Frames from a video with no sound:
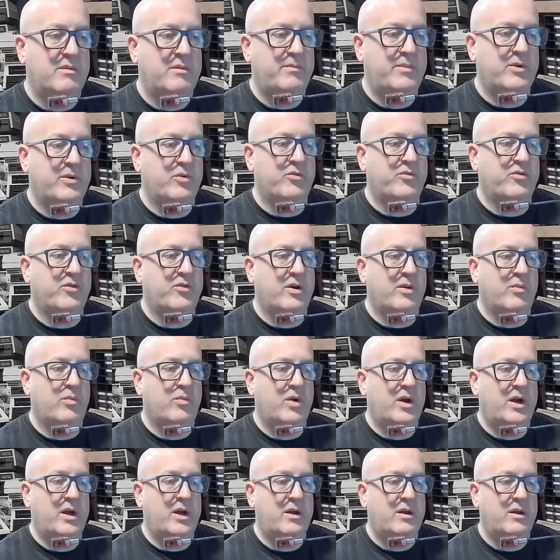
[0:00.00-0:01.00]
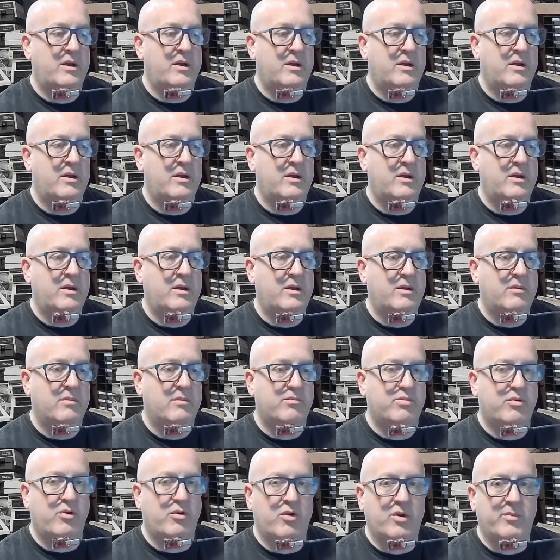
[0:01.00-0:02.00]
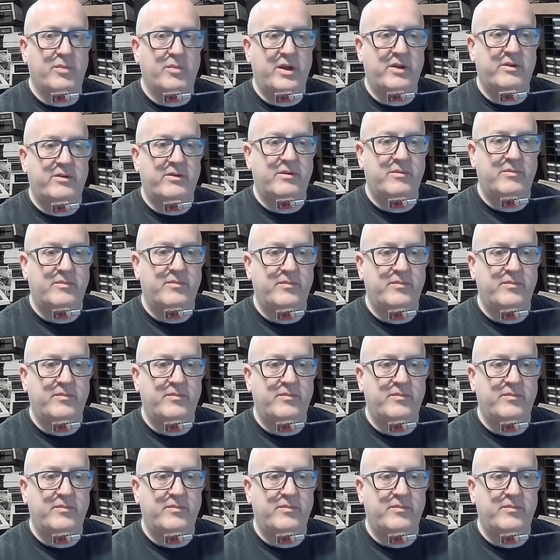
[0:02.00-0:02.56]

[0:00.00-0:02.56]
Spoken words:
build firmware, program it.